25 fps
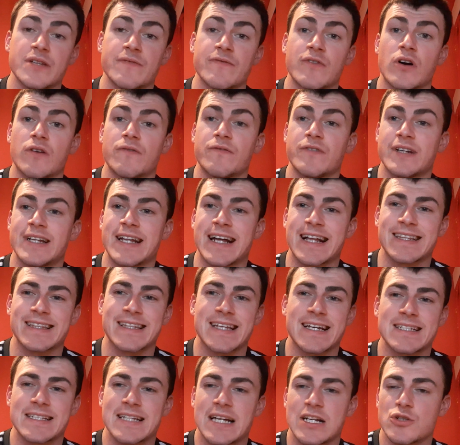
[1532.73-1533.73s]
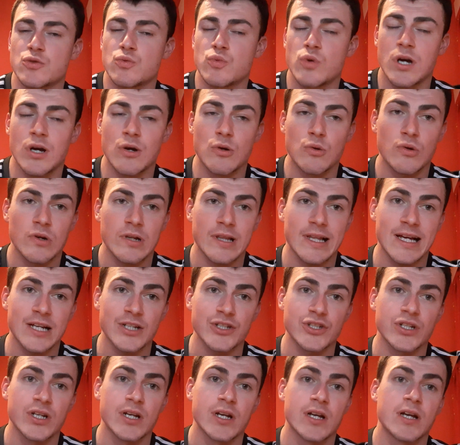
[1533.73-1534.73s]
You've got Fernandes, that's
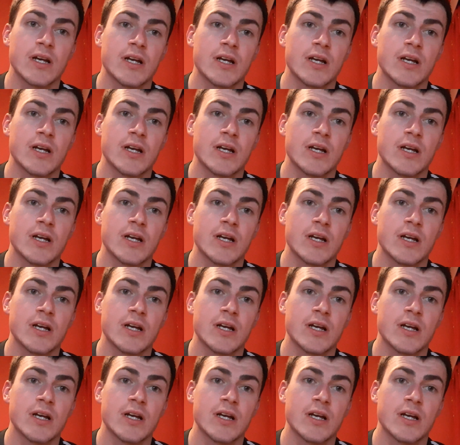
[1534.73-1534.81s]
world-class.